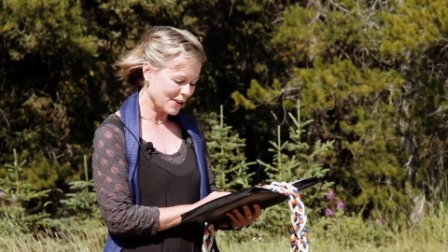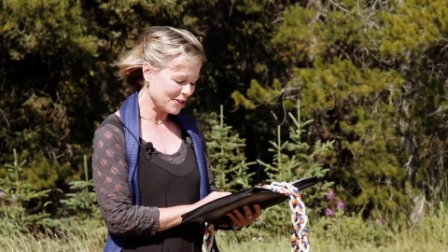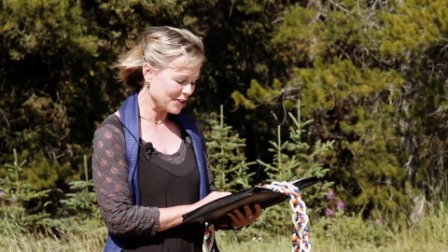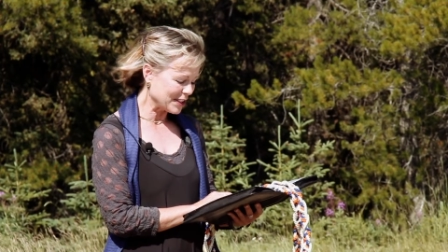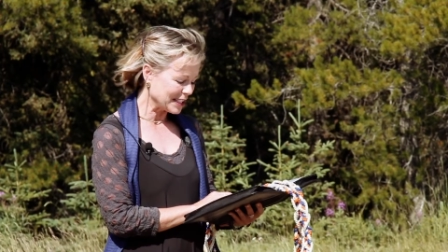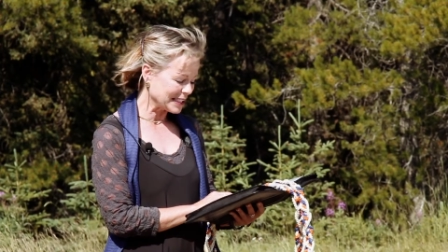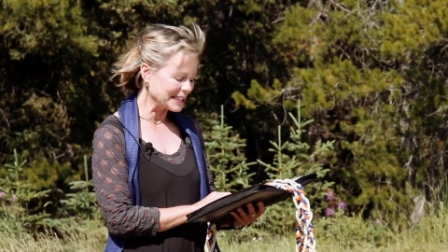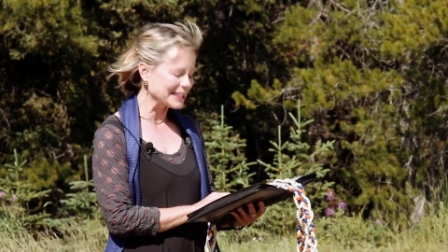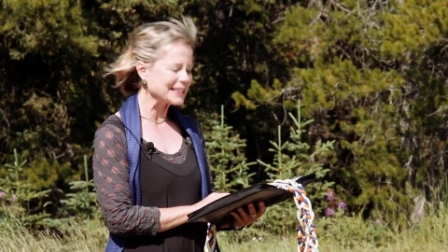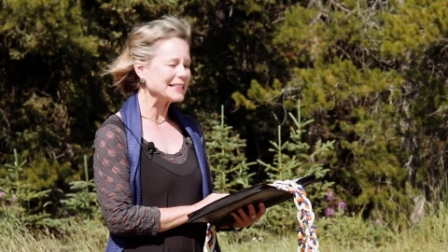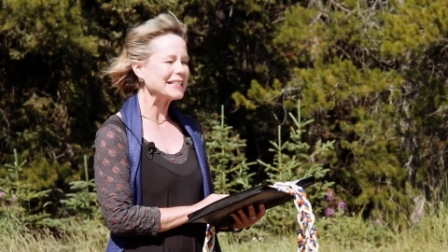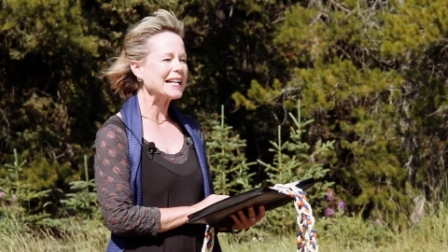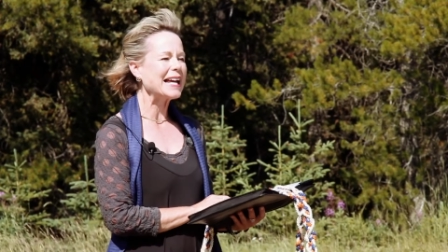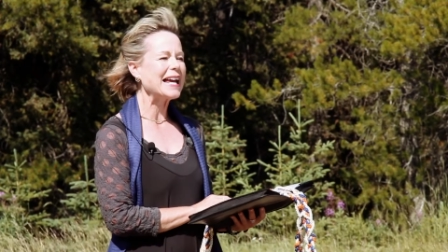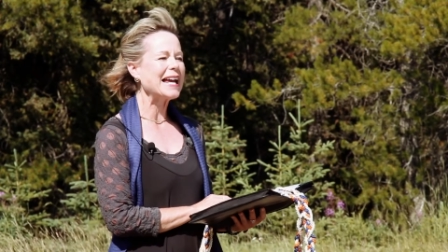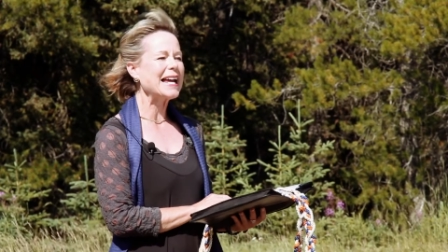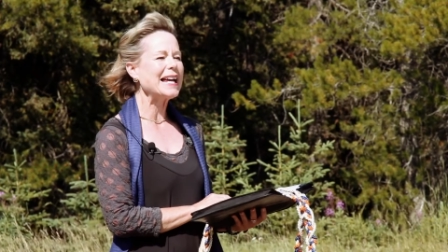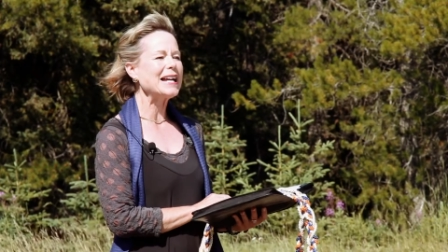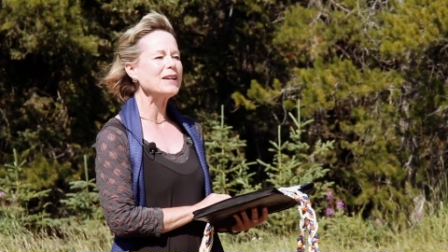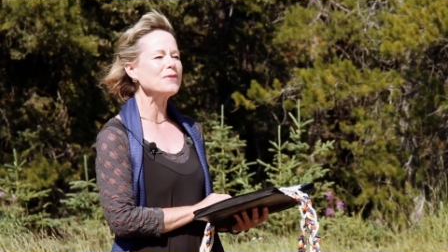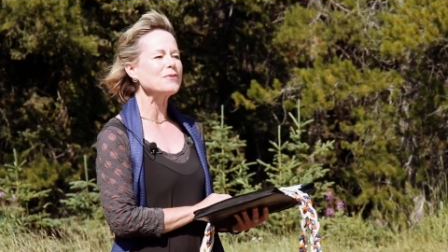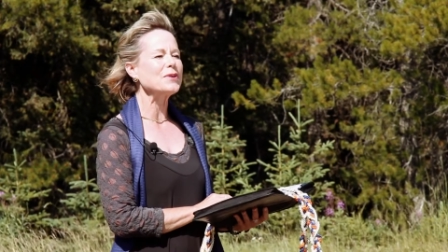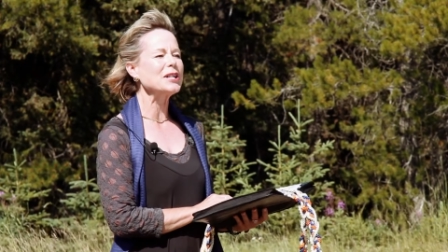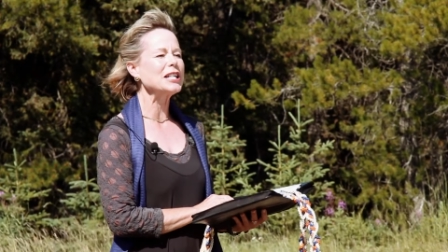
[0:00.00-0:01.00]
on this
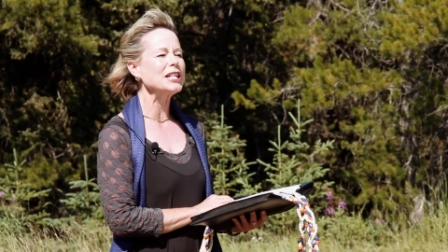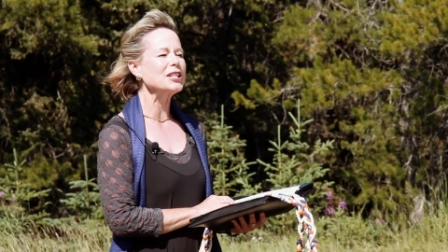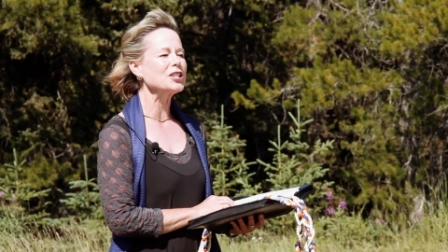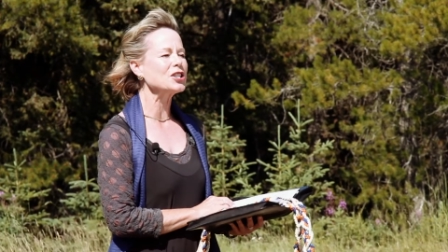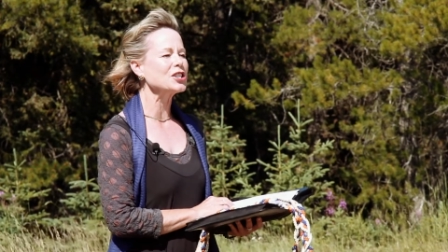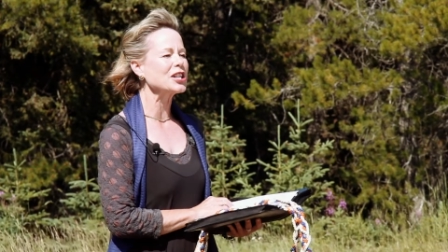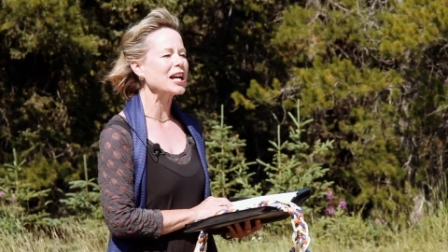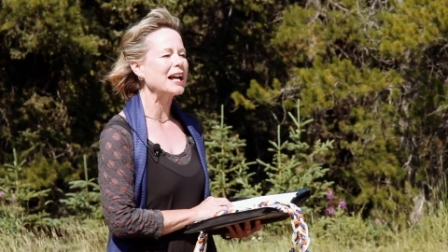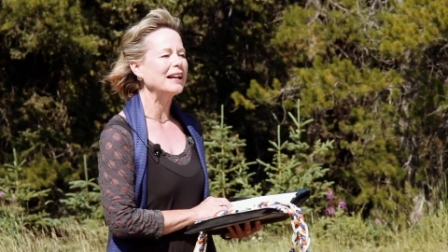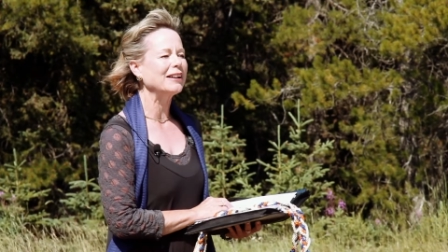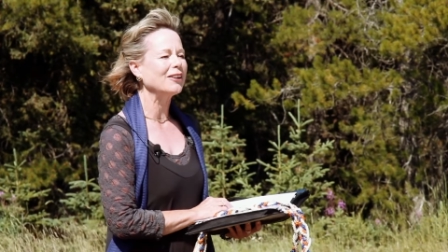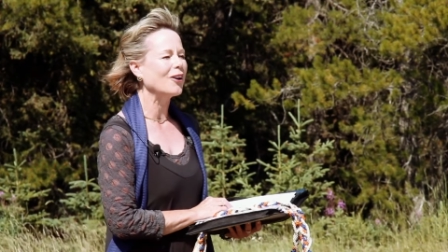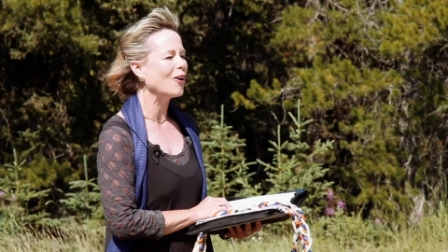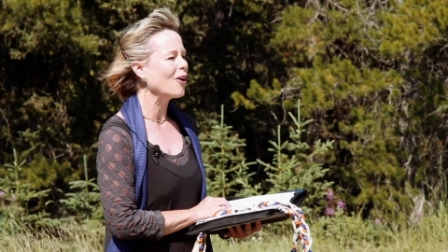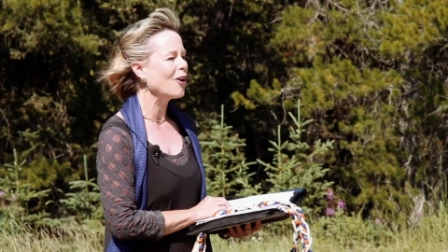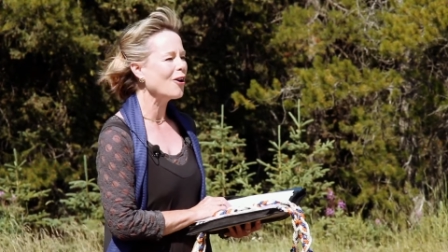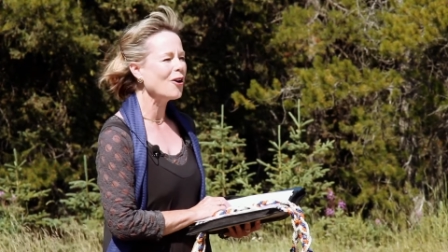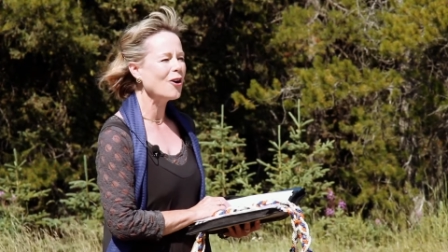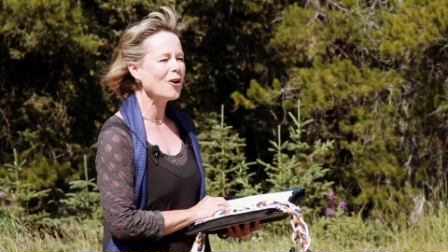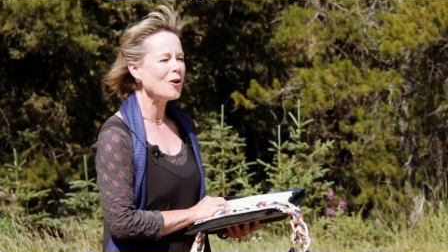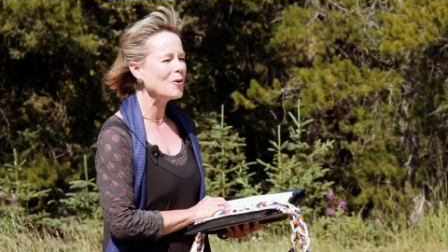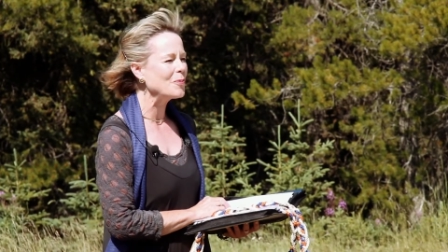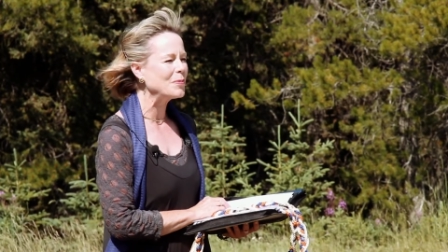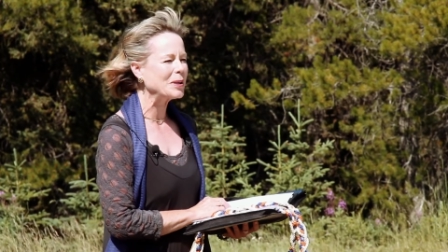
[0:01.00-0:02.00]
day, we shall
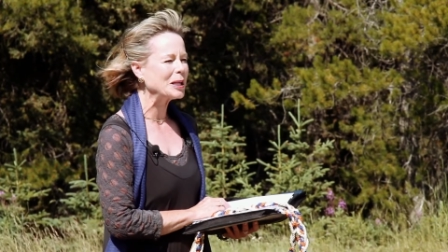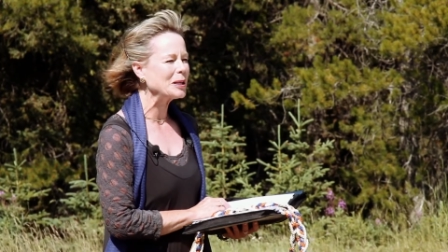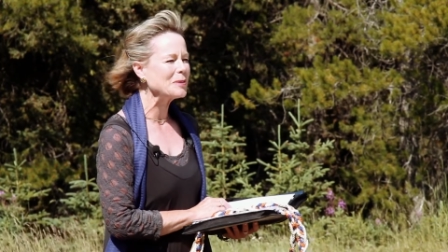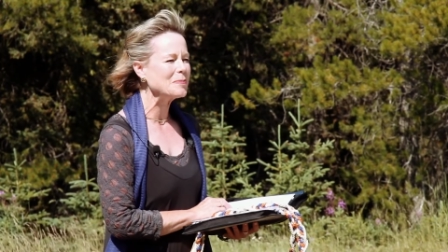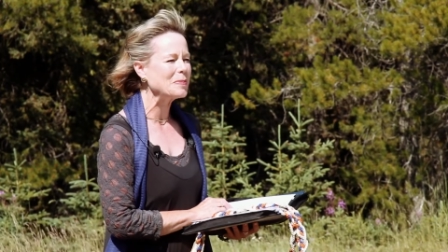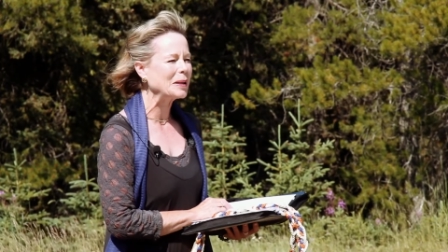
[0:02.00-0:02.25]
all be